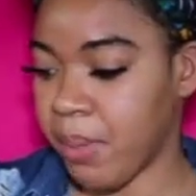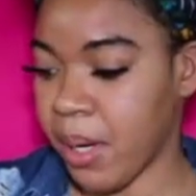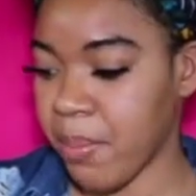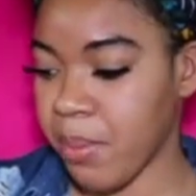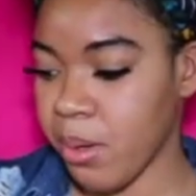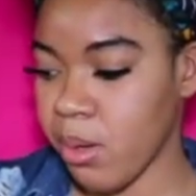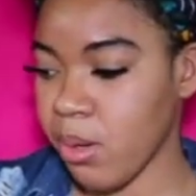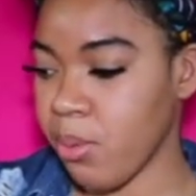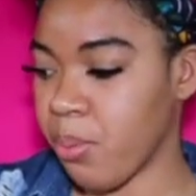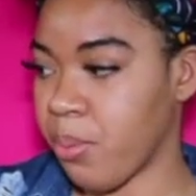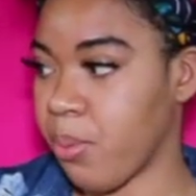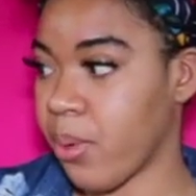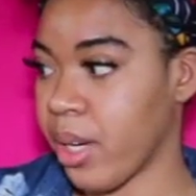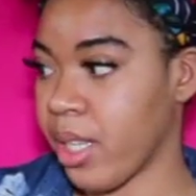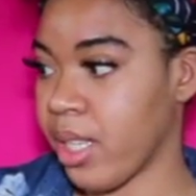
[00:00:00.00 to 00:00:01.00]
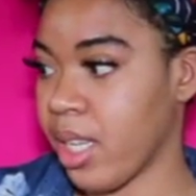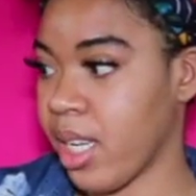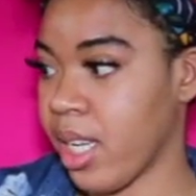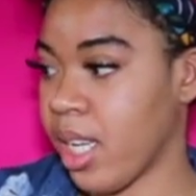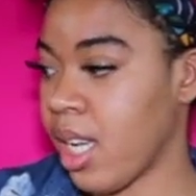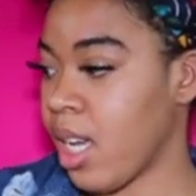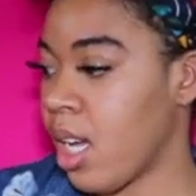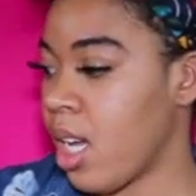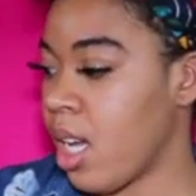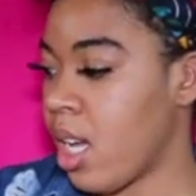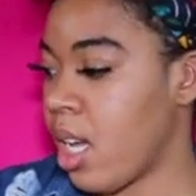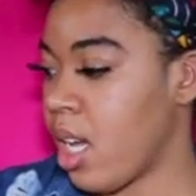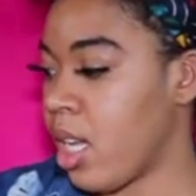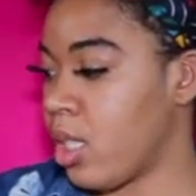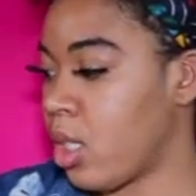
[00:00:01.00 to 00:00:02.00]
Bumble really
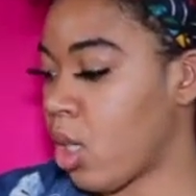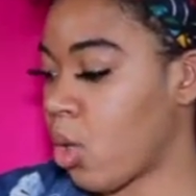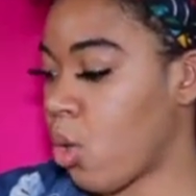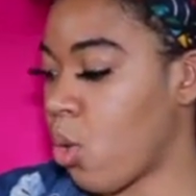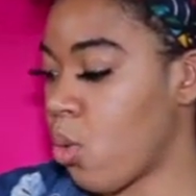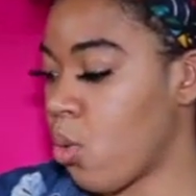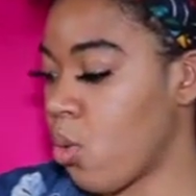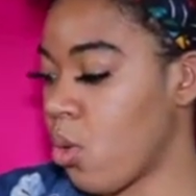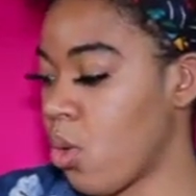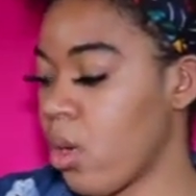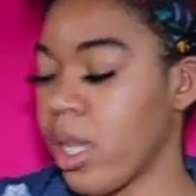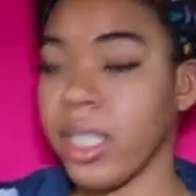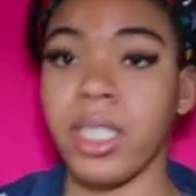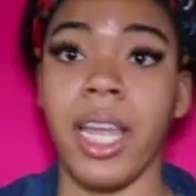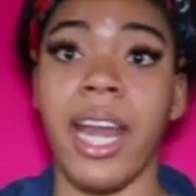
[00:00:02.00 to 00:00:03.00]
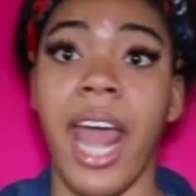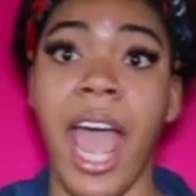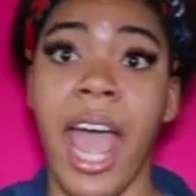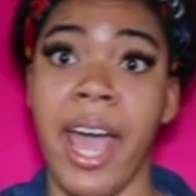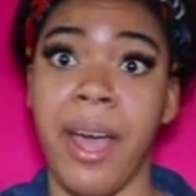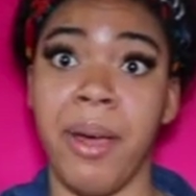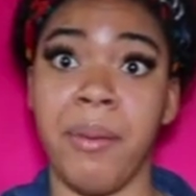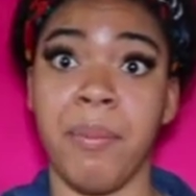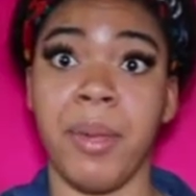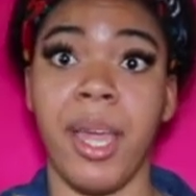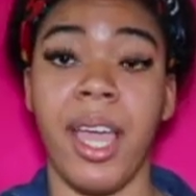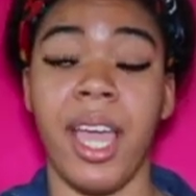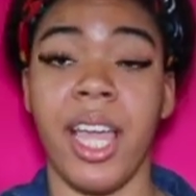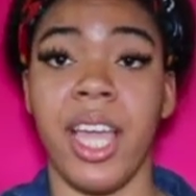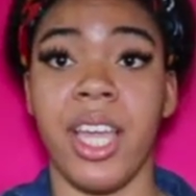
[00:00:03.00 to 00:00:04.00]
is it's an app,
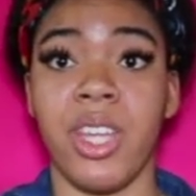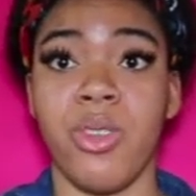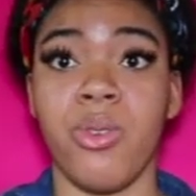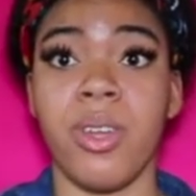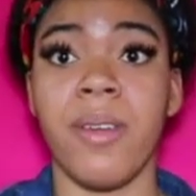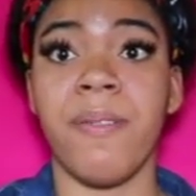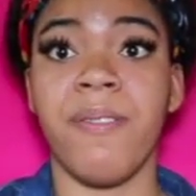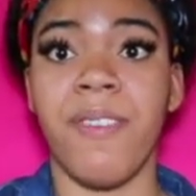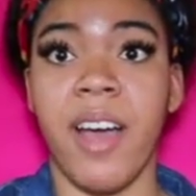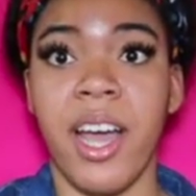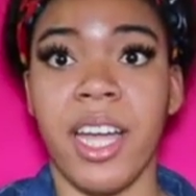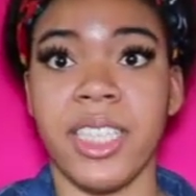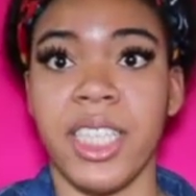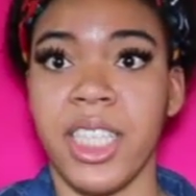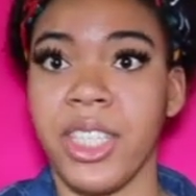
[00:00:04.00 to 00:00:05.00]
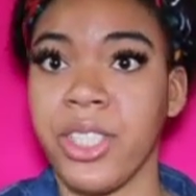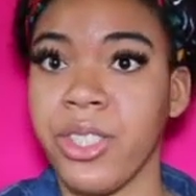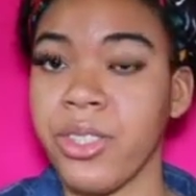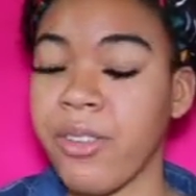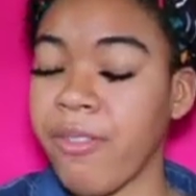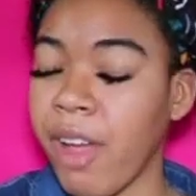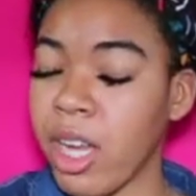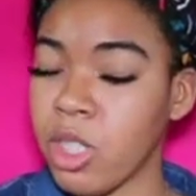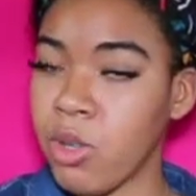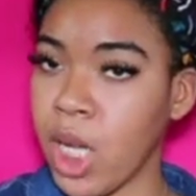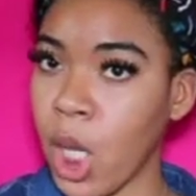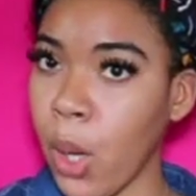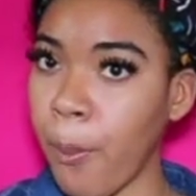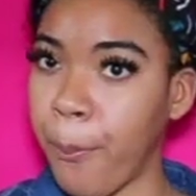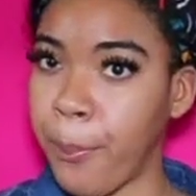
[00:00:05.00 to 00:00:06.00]
and you can find
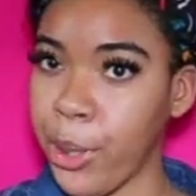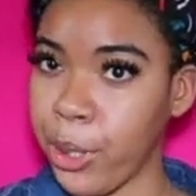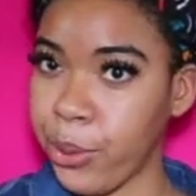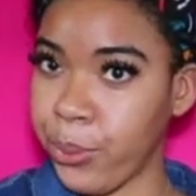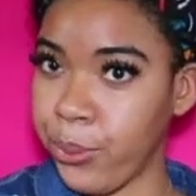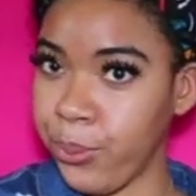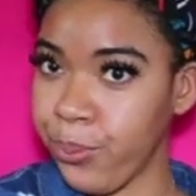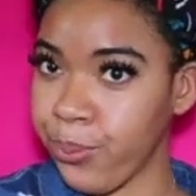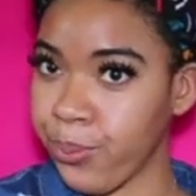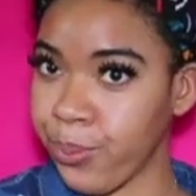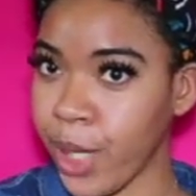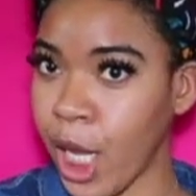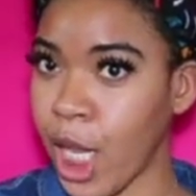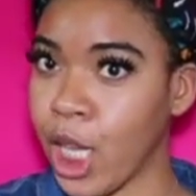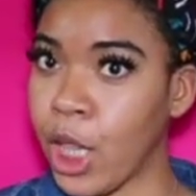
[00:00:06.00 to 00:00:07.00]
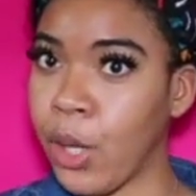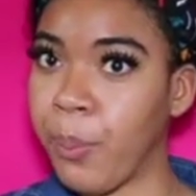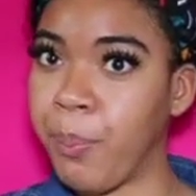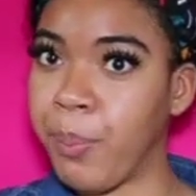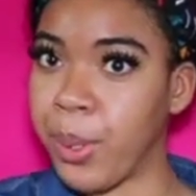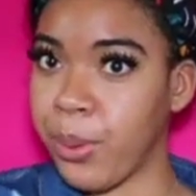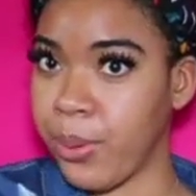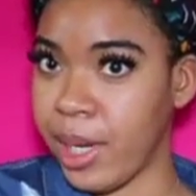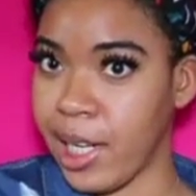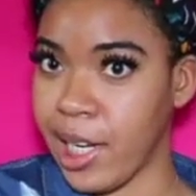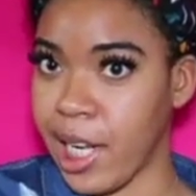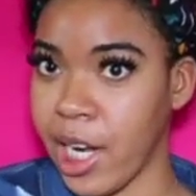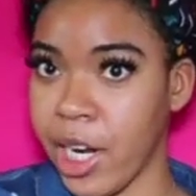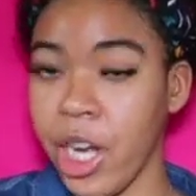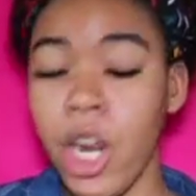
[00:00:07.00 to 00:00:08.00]
your little boo
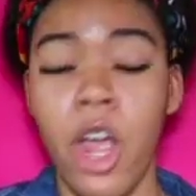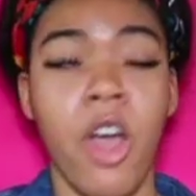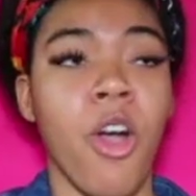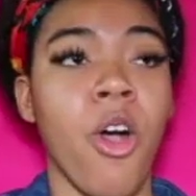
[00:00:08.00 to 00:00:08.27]
on there,